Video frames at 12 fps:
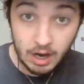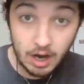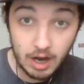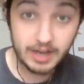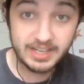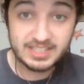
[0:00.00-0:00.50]

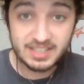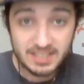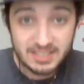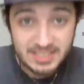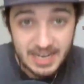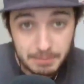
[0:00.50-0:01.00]
uh, is
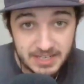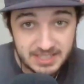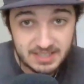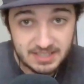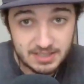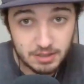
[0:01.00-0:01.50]
going to take
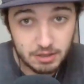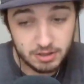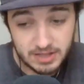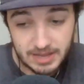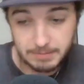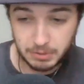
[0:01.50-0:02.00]
place this
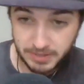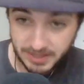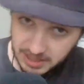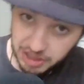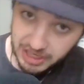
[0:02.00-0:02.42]
Thursday between the